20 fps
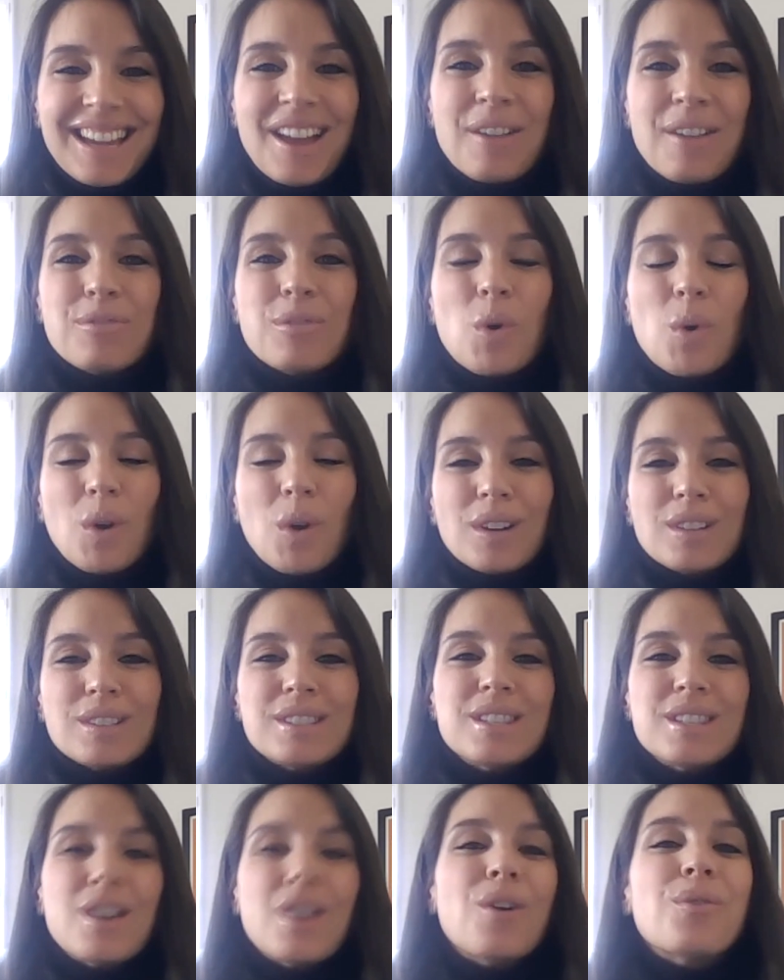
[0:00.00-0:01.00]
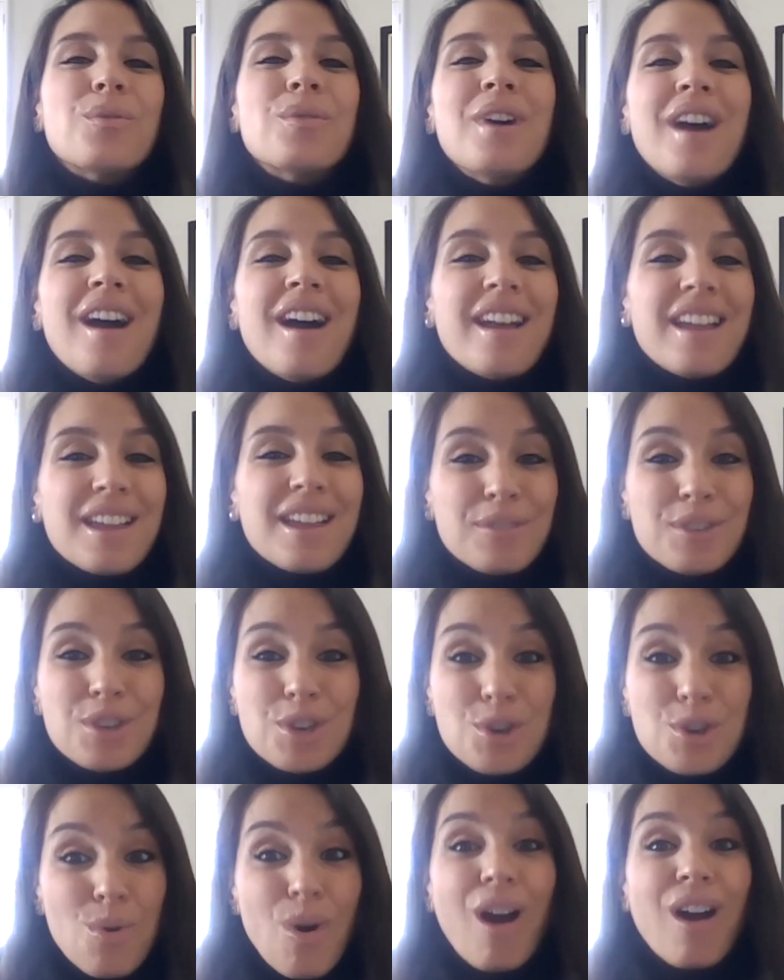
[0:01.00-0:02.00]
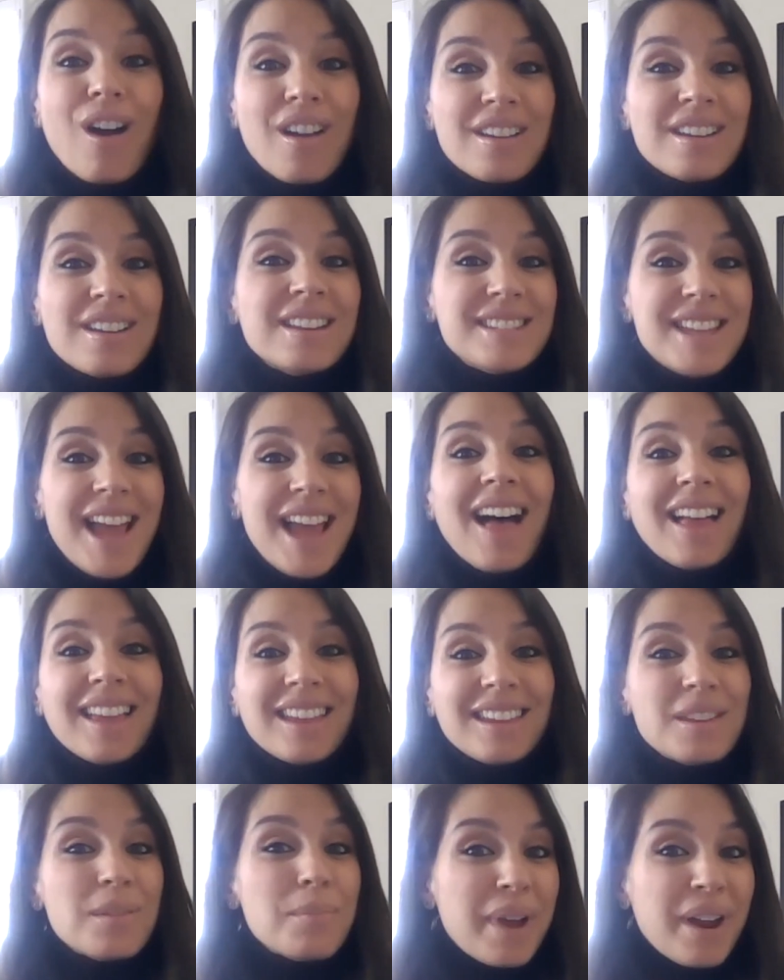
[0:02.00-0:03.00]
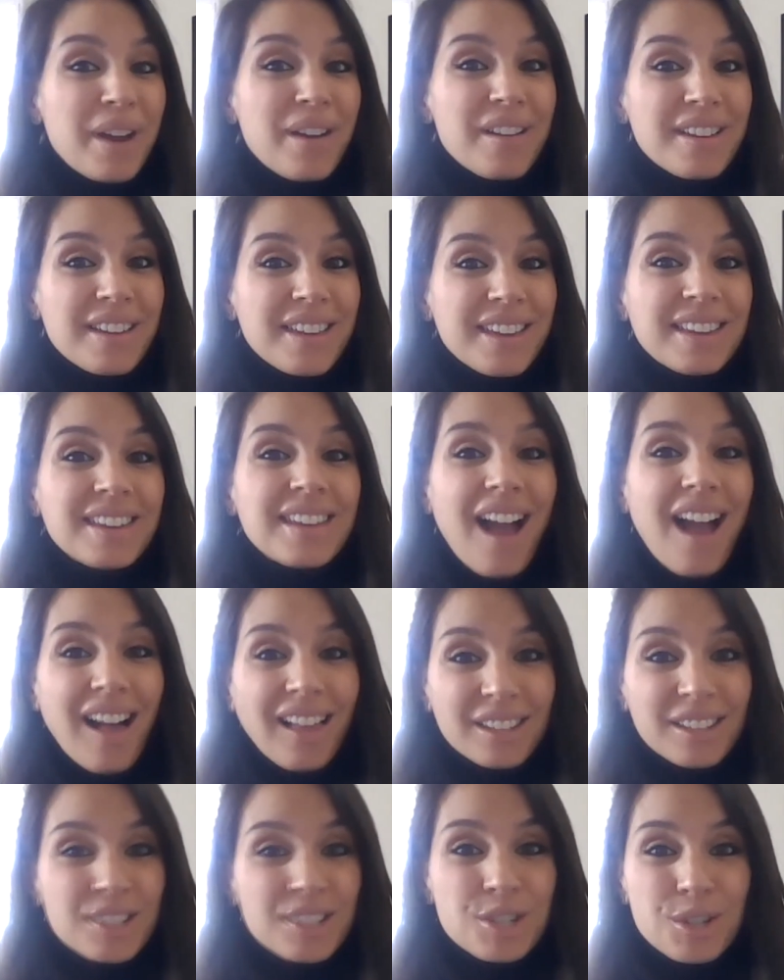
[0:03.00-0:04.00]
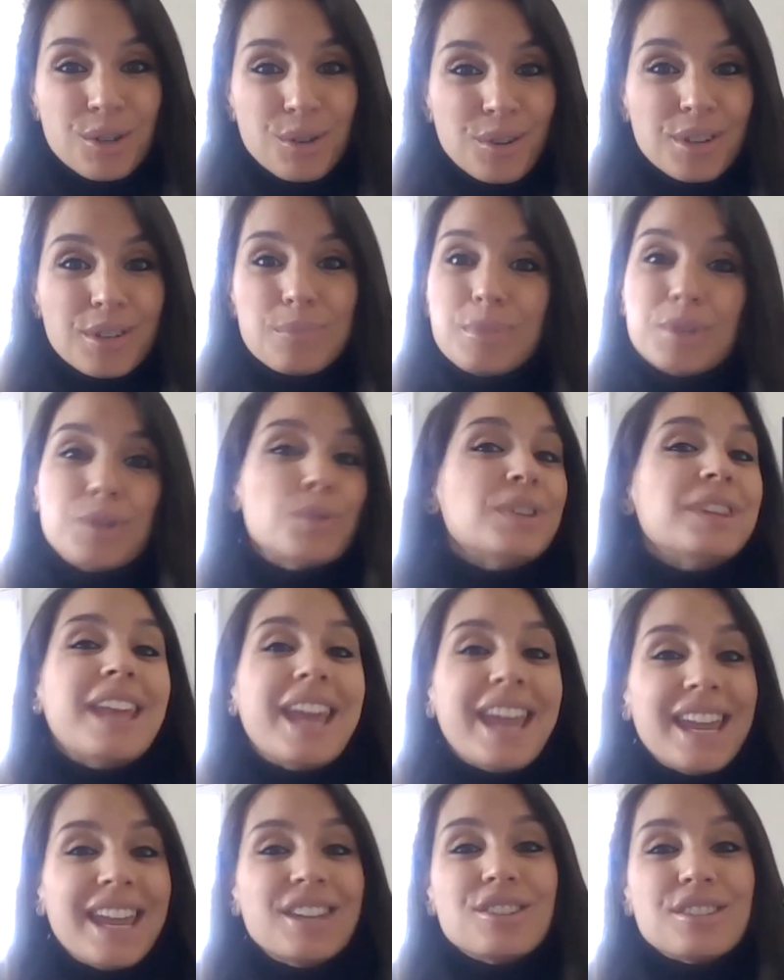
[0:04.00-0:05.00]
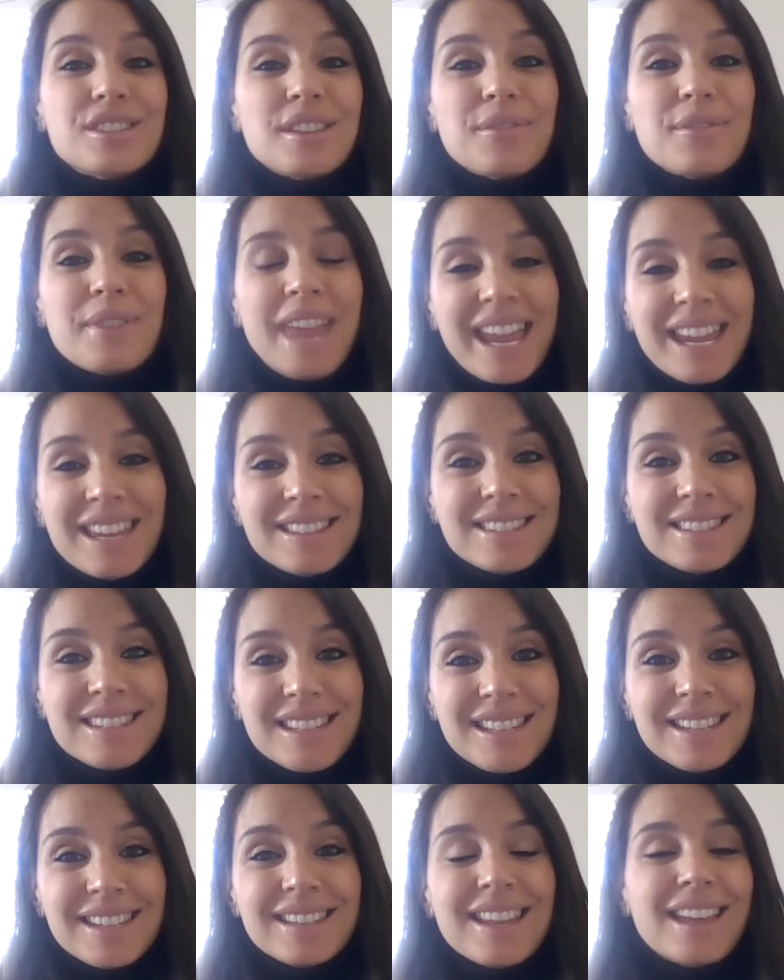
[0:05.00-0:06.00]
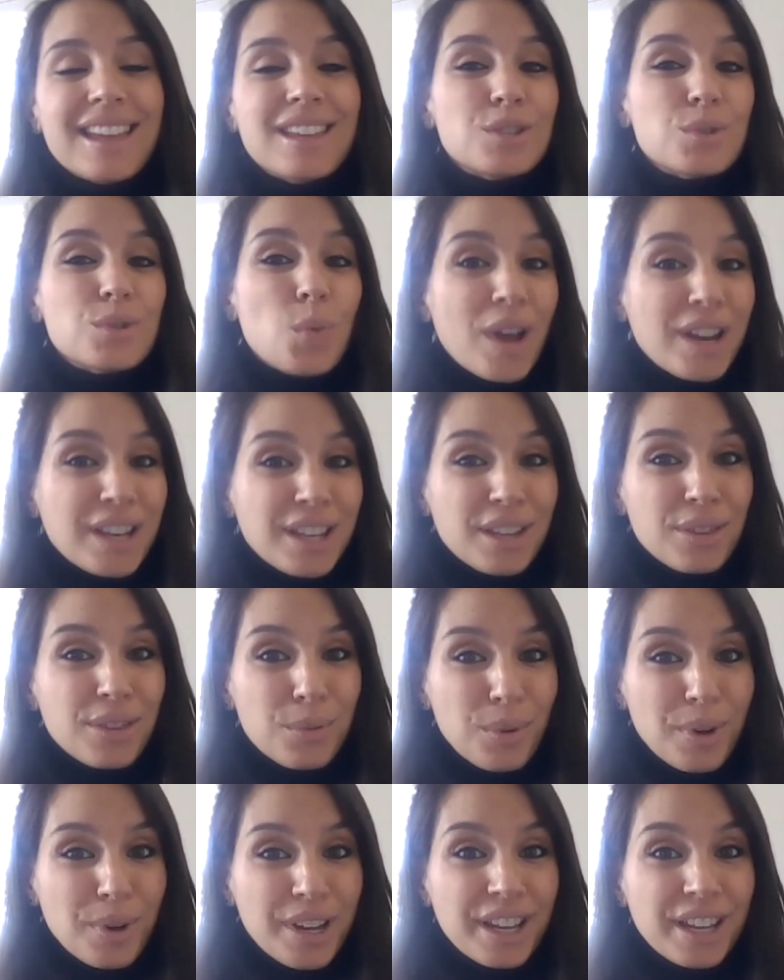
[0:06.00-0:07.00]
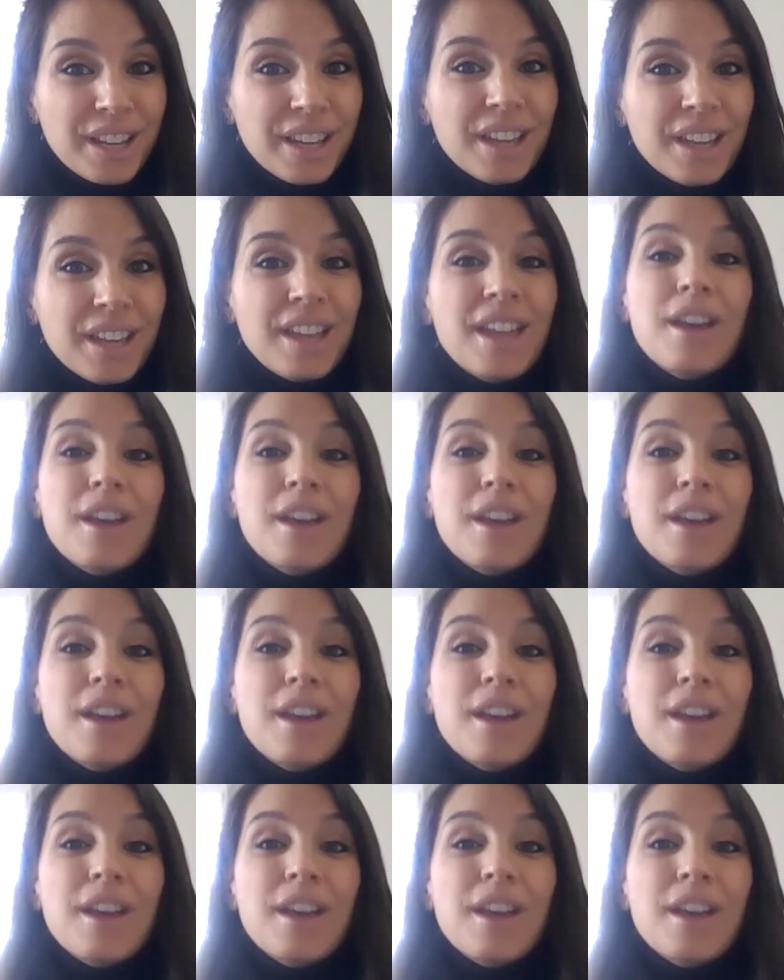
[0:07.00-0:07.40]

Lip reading: Of course. So if you are an Italian American college student between the ages of 18 and 23,